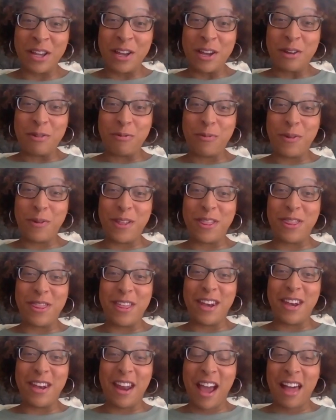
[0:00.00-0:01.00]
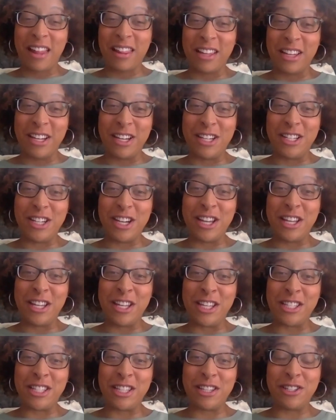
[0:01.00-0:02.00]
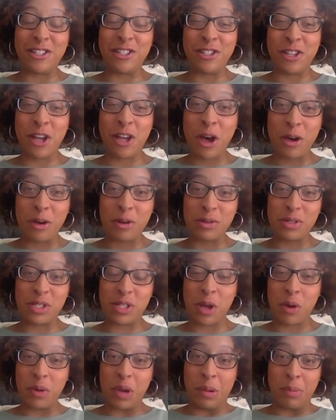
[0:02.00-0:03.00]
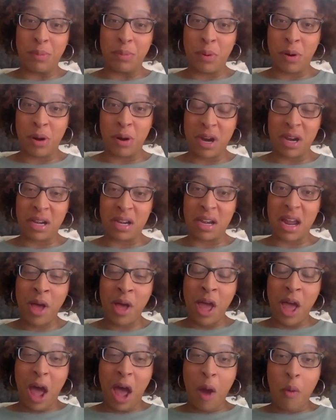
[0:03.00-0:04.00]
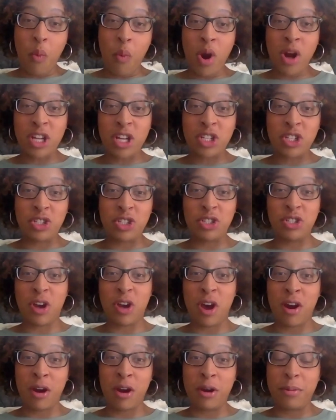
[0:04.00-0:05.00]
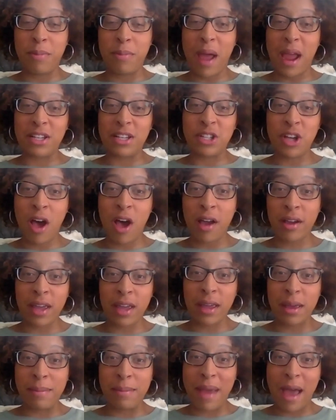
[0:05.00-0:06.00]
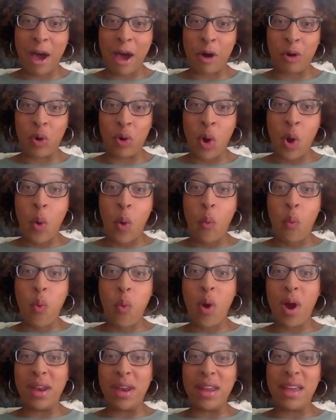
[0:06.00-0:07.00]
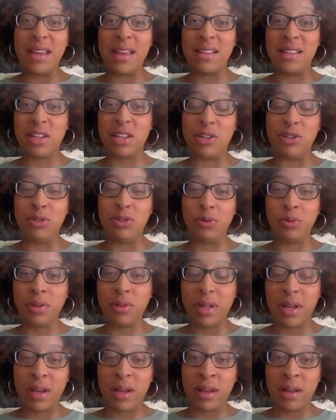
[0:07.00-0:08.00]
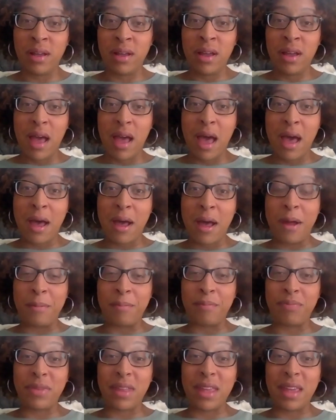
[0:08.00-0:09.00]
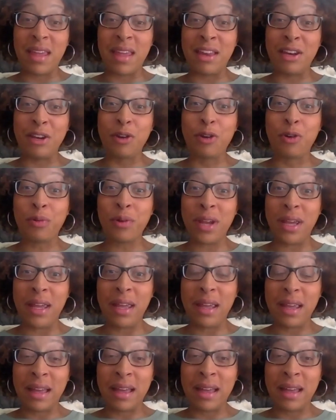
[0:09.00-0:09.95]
with the knowledge is so, so important. And I want to start by talking about what is a doula. In Greek,